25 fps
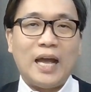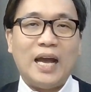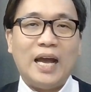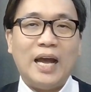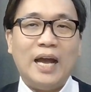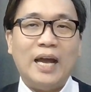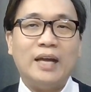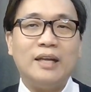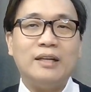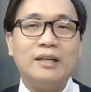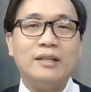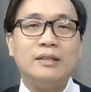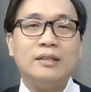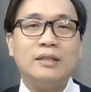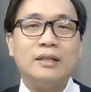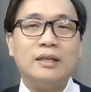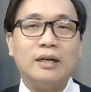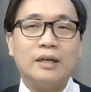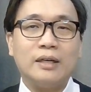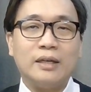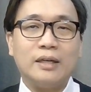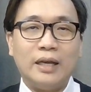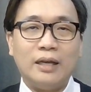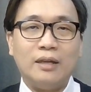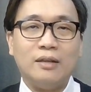and
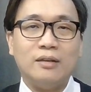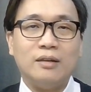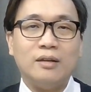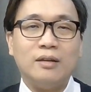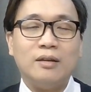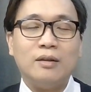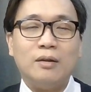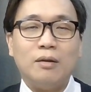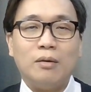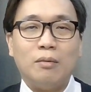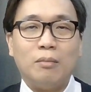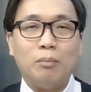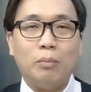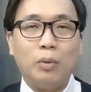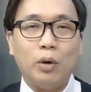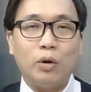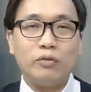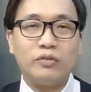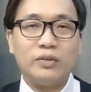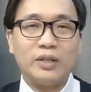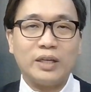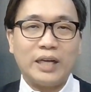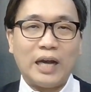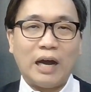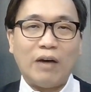again,
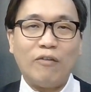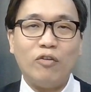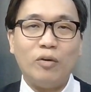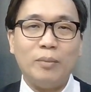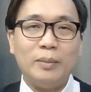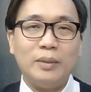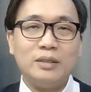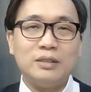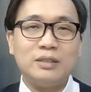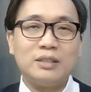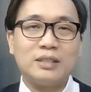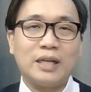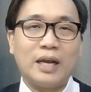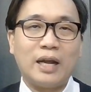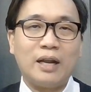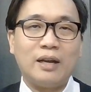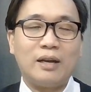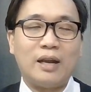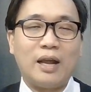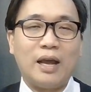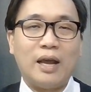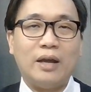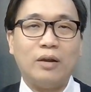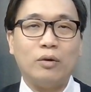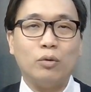both the government side
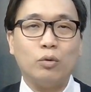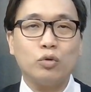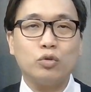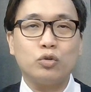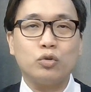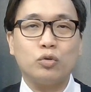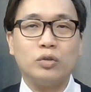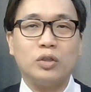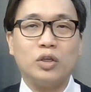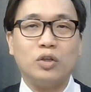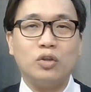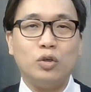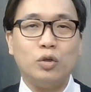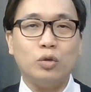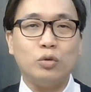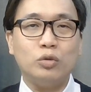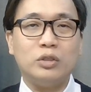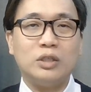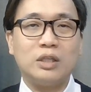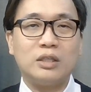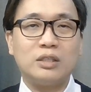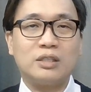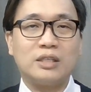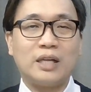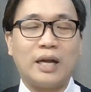and also the
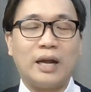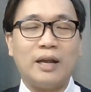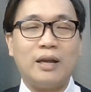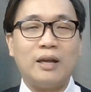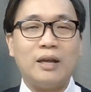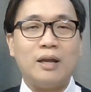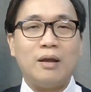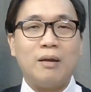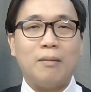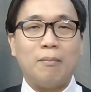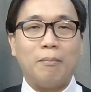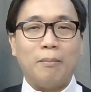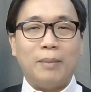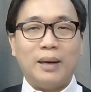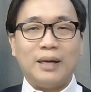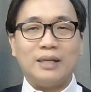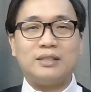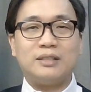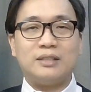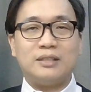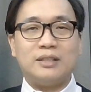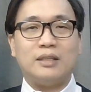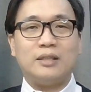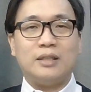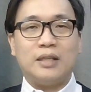user side
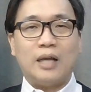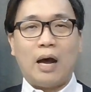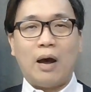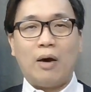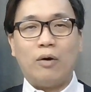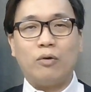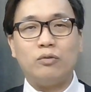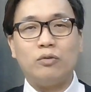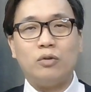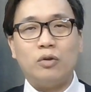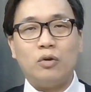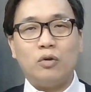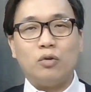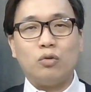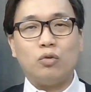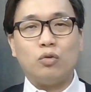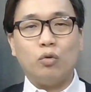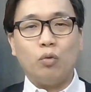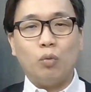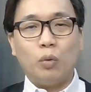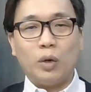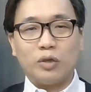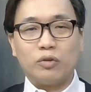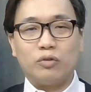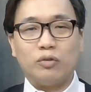must sit down to
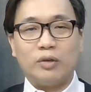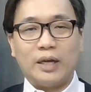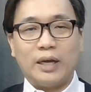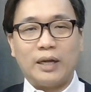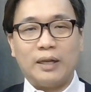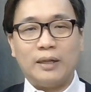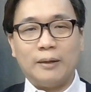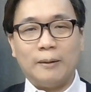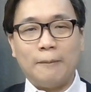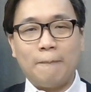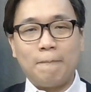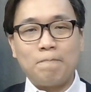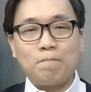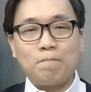work together.